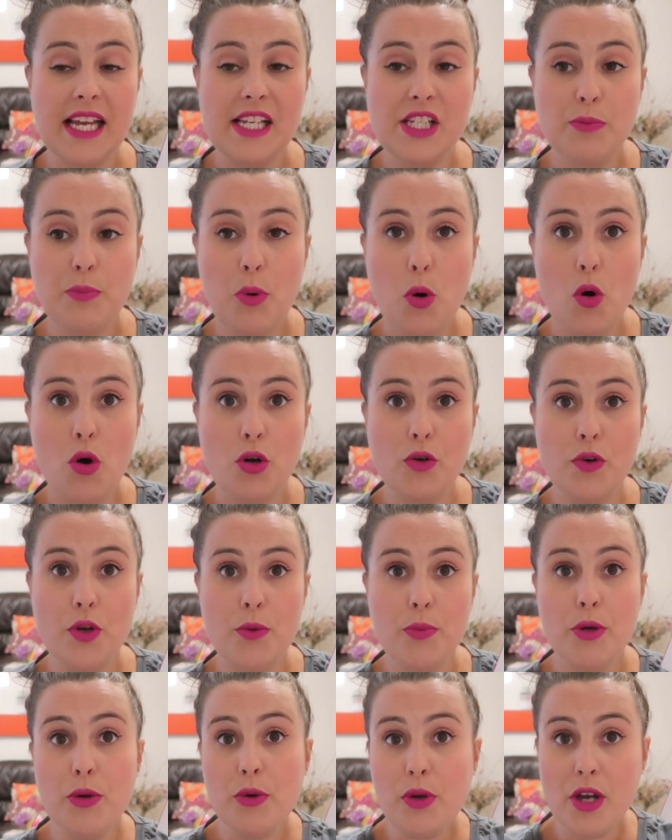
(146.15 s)
a support
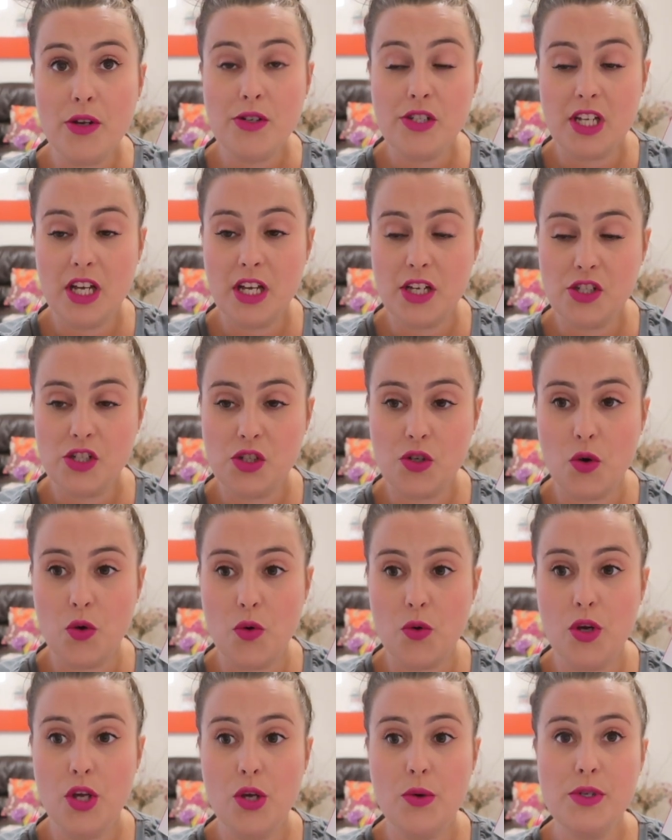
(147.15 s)
group who goes to her
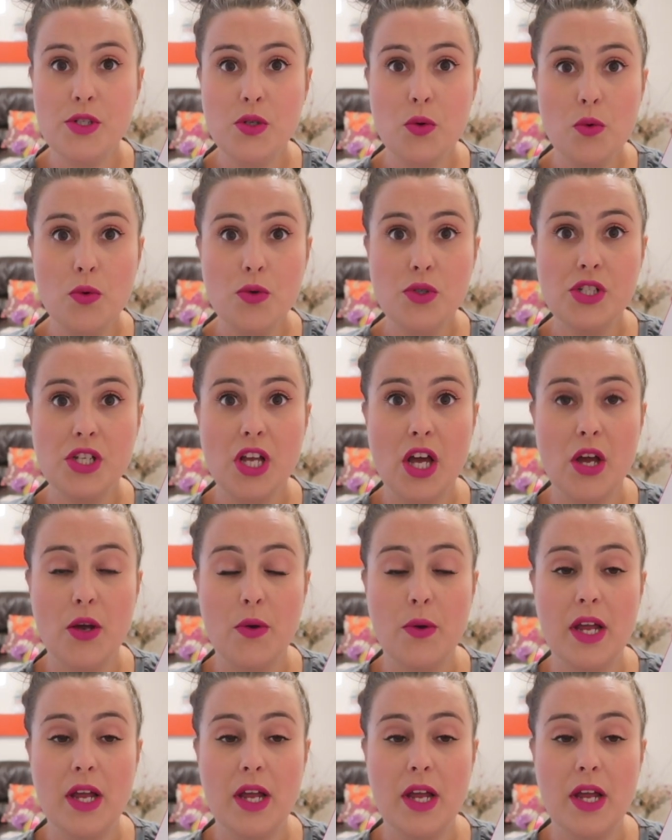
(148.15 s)
school who is also